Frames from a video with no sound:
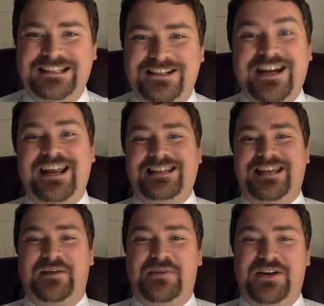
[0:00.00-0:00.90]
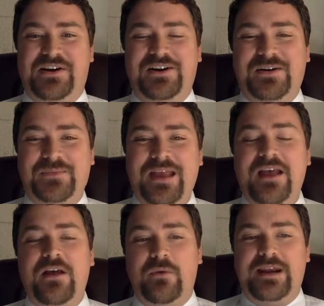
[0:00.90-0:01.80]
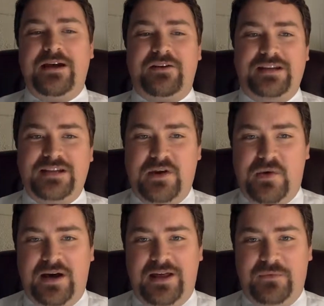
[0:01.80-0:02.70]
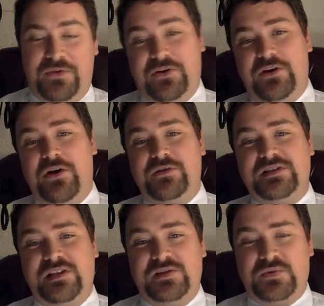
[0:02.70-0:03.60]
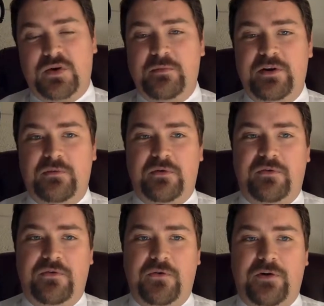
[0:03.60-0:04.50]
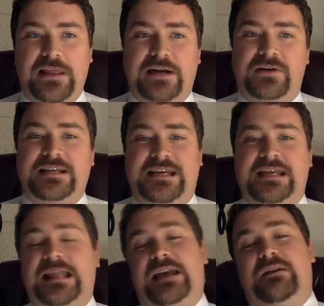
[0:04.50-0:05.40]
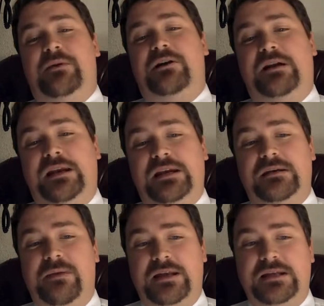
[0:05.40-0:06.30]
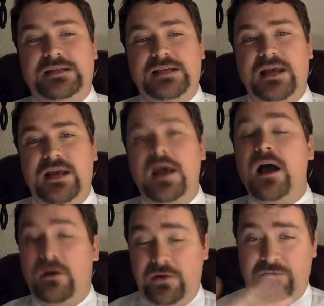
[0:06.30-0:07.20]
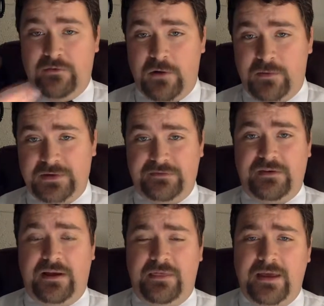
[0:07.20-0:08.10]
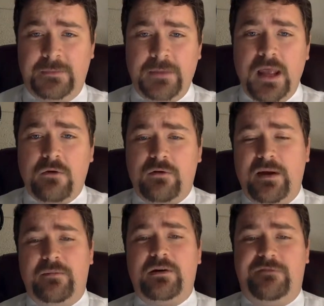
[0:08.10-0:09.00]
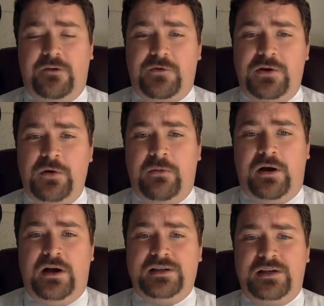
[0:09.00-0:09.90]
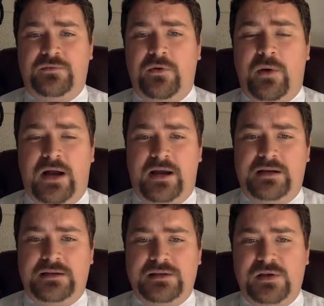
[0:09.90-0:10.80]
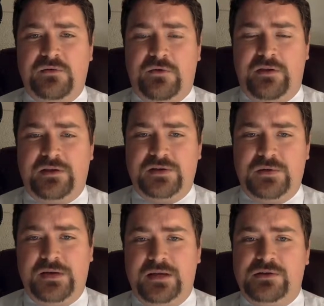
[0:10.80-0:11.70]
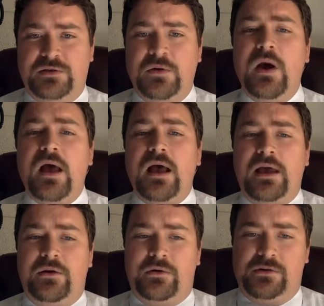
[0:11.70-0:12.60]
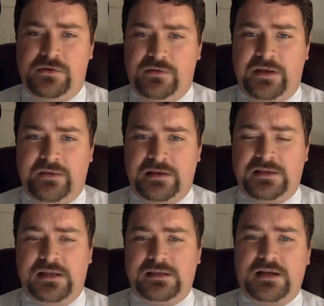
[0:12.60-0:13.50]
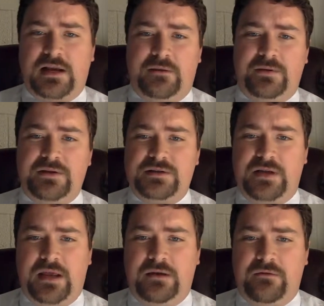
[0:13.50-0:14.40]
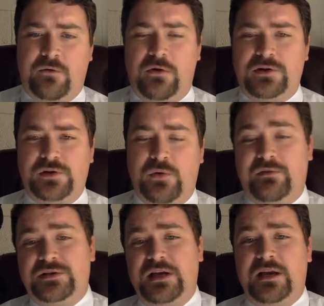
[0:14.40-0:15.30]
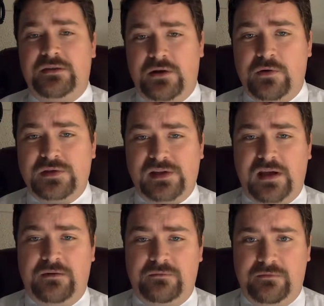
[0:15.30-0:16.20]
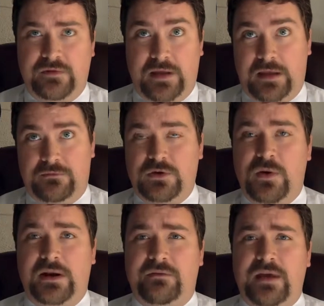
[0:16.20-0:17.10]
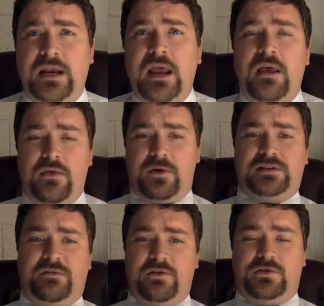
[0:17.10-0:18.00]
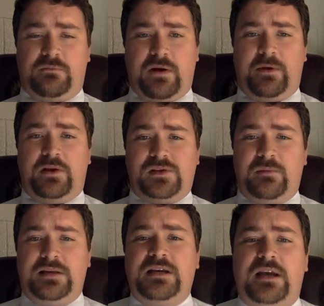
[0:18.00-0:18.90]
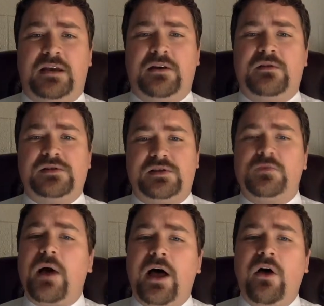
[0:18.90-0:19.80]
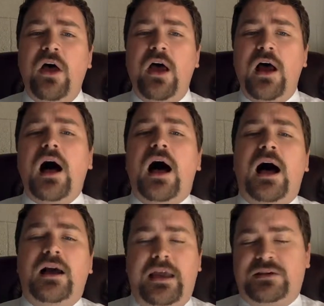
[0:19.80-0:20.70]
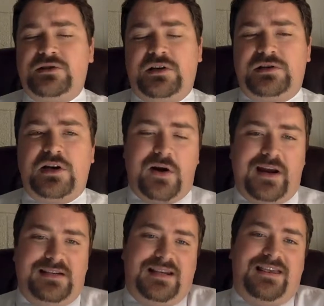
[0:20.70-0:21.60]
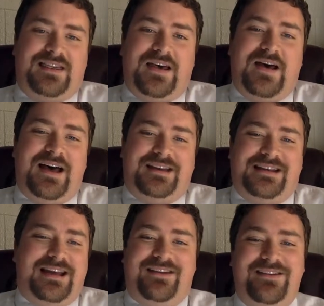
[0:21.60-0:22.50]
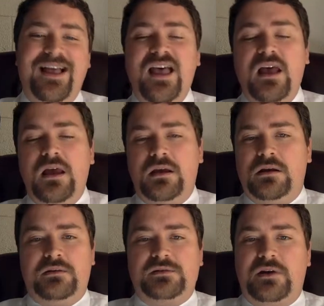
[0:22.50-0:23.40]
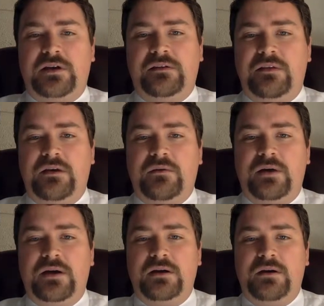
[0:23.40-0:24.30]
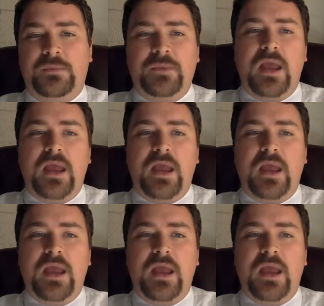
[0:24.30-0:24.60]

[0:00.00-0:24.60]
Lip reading: Greetings, AP Euro. We now continue on with your notes. It's Roman numeral 4, letter D, Latin American independence. I'll give you a moment to find that. Remember, feel free to pause and rewind and so forth as you need to in order to get these things accomplished. And of course, whoever's taking the notes can, again, do any of that. The rest of you should probably also be taking notes as well. It's just a crazy thought. I know. It's crazy that way, I know.